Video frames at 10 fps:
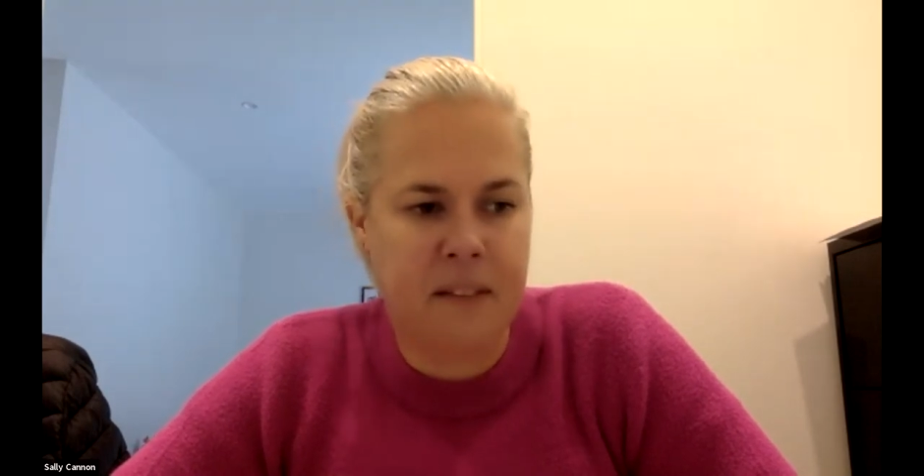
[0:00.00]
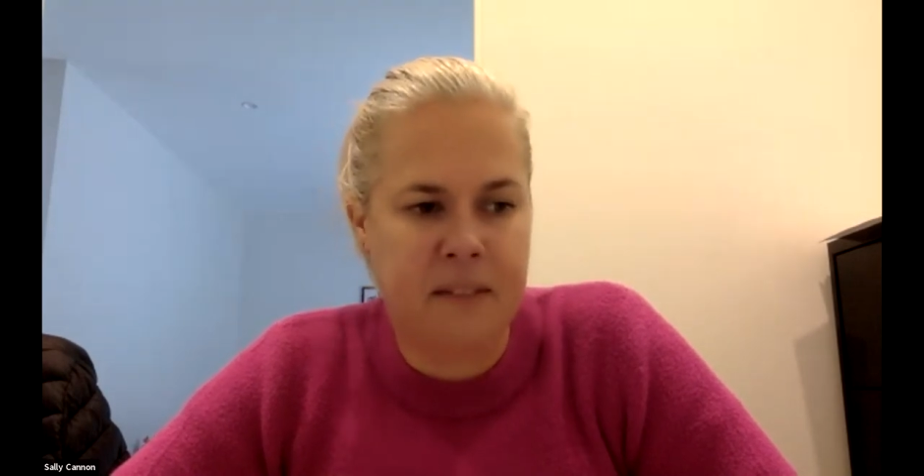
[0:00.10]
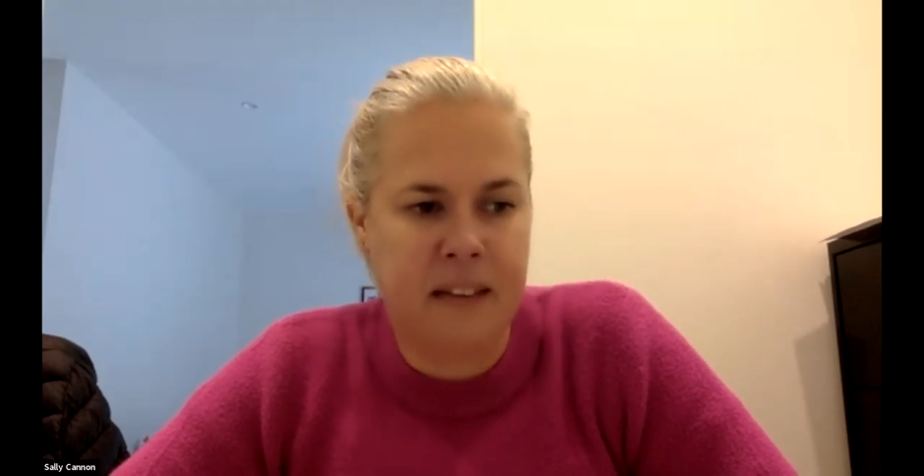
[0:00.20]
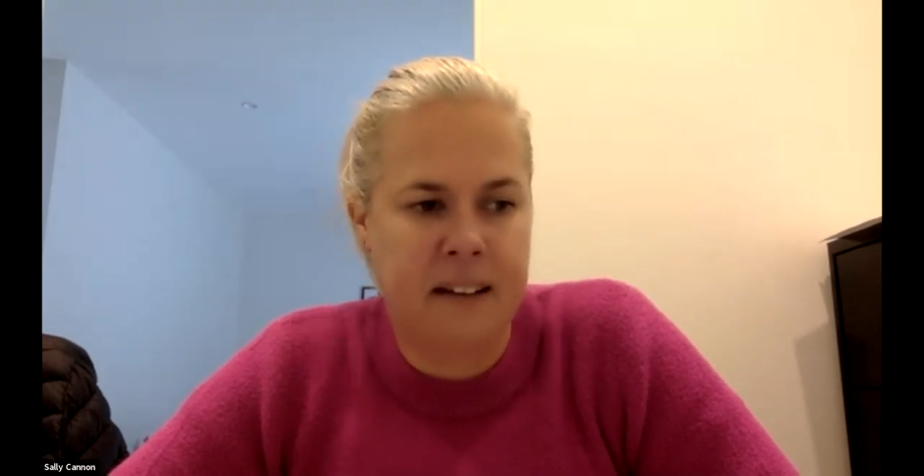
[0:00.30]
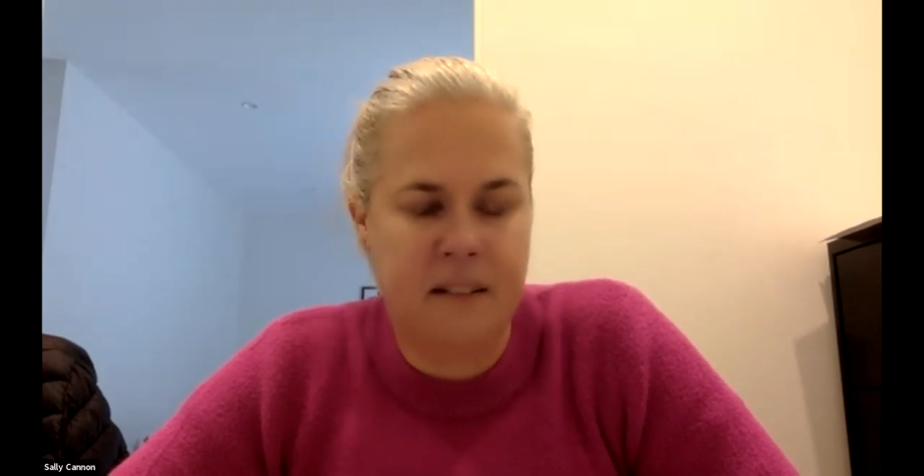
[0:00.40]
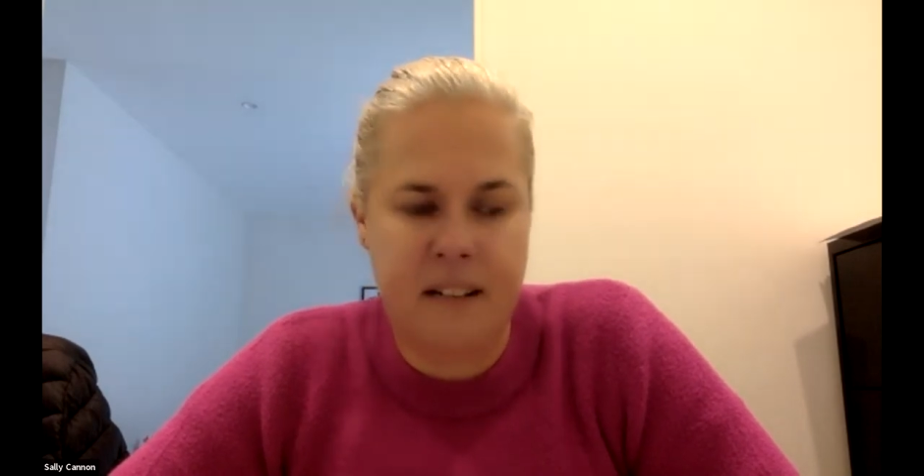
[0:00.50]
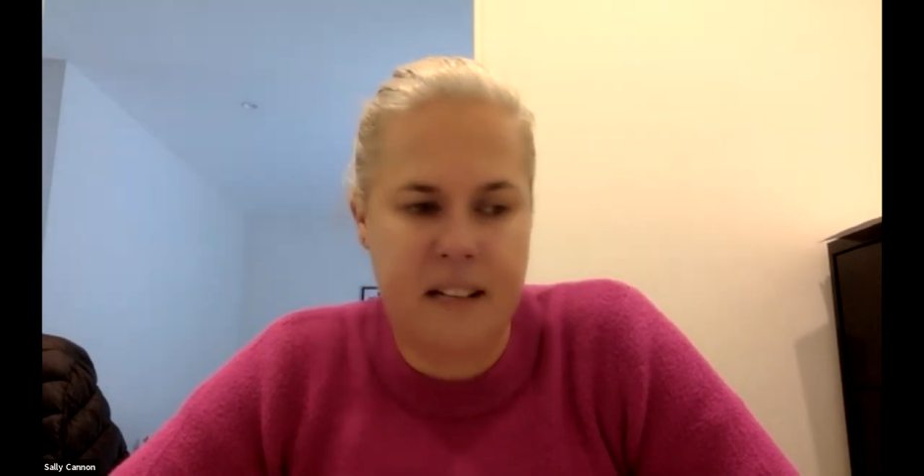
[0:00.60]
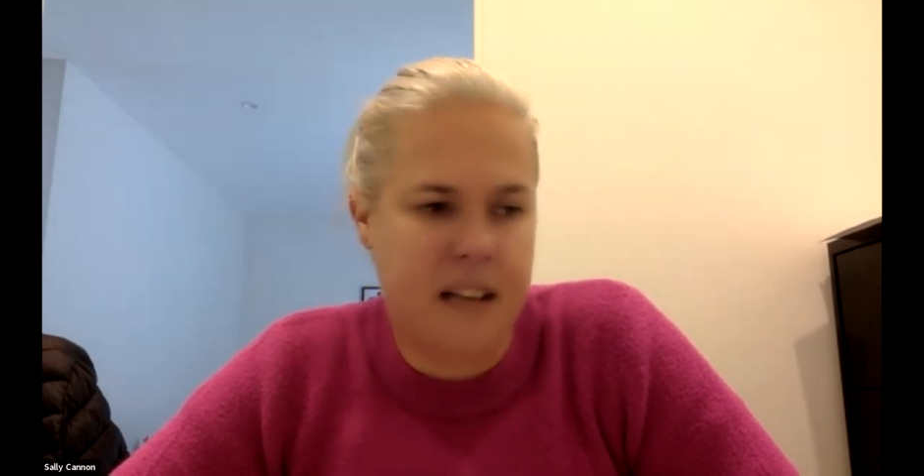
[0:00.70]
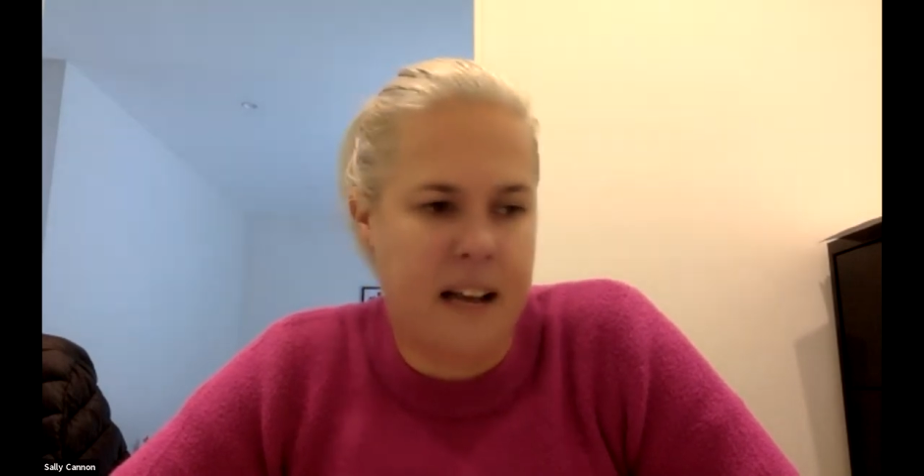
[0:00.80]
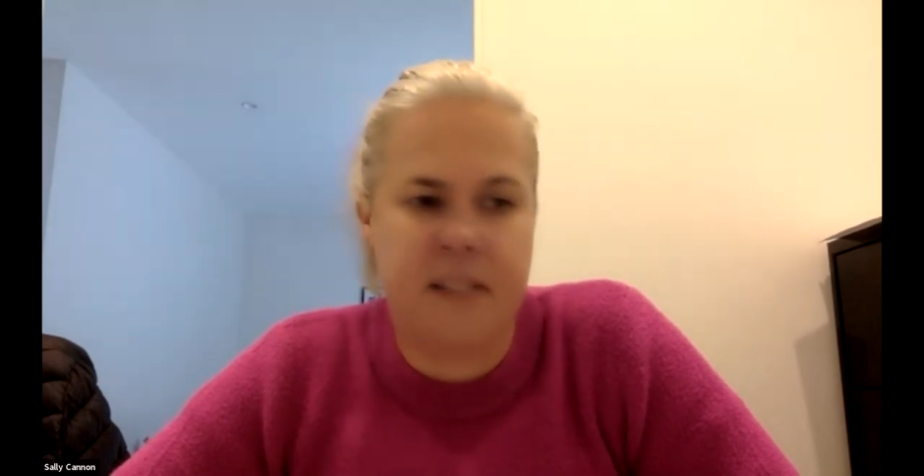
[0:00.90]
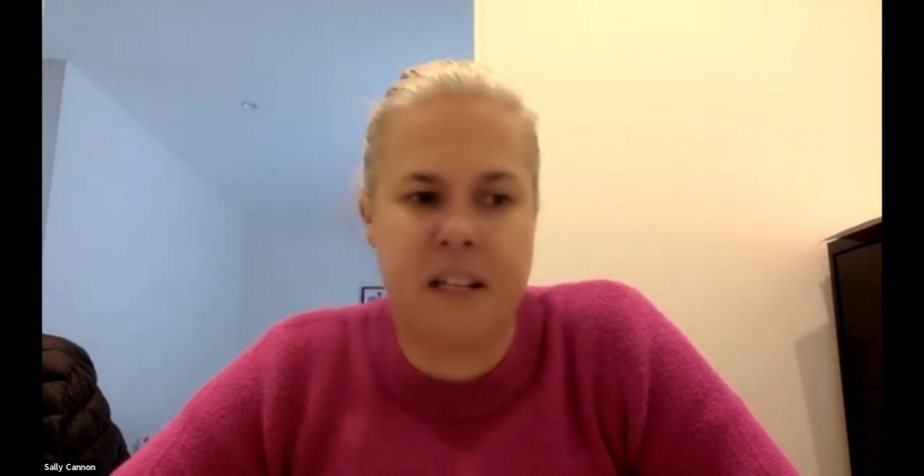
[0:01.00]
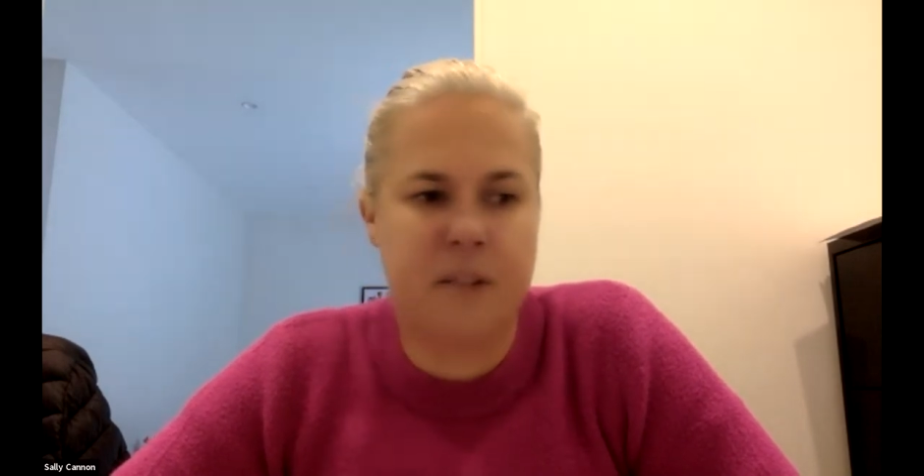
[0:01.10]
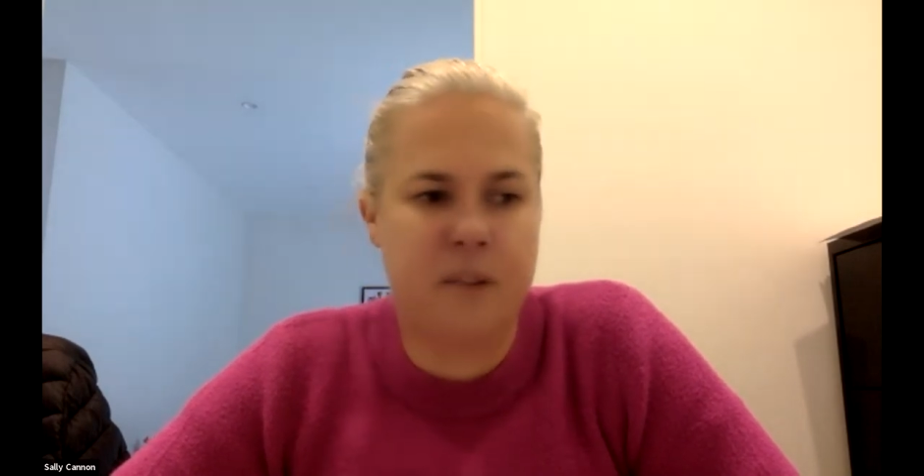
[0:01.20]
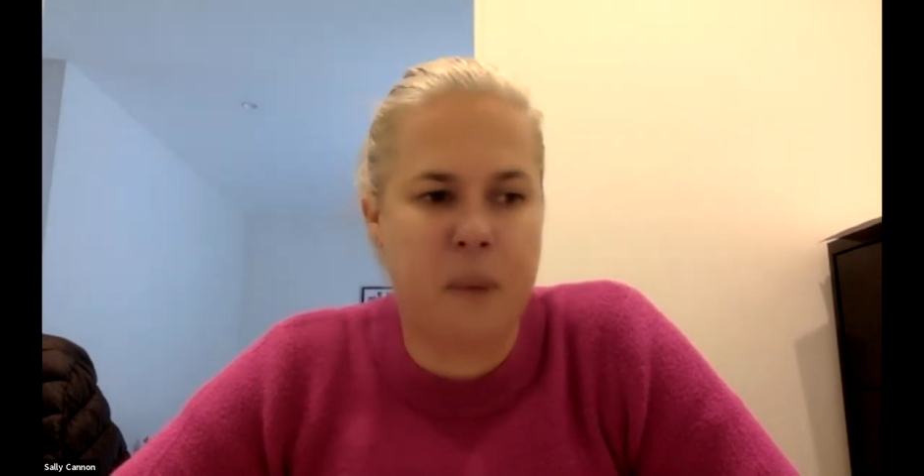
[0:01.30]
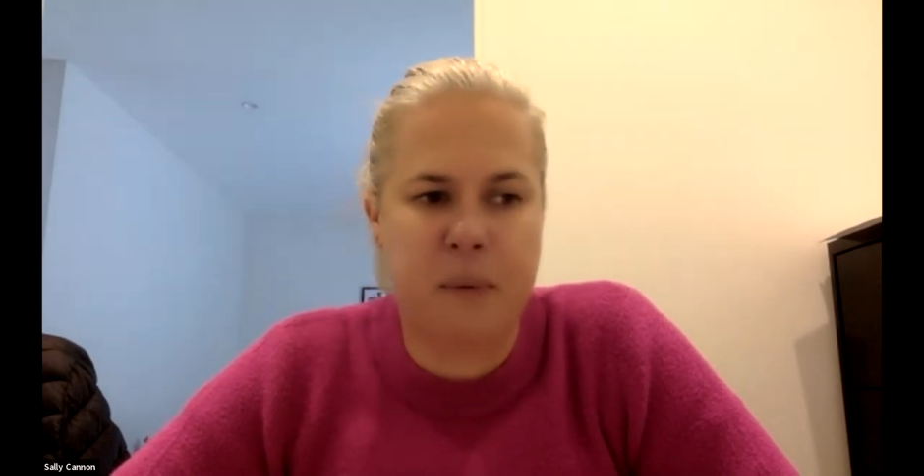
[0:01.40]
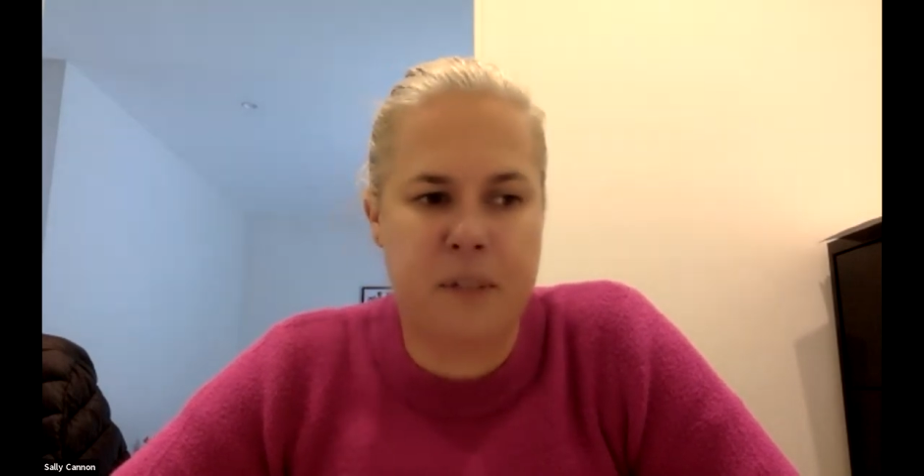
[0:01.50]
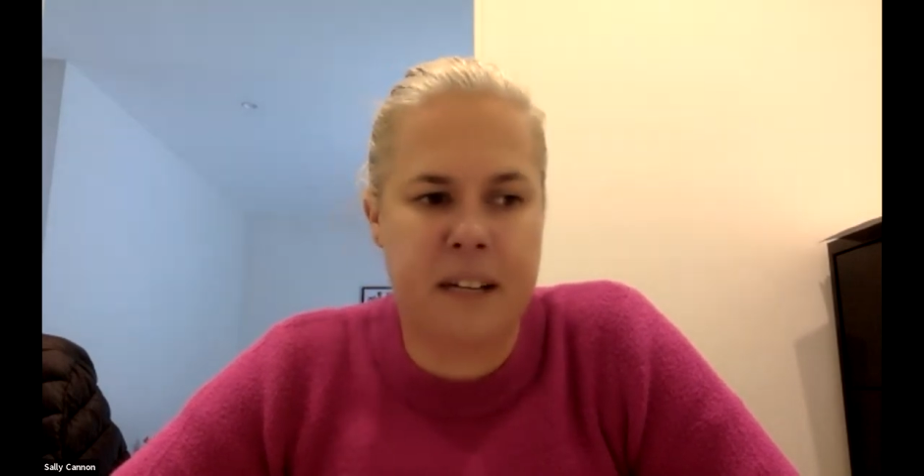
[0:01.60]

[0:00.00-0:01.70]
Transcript: that is asking for people to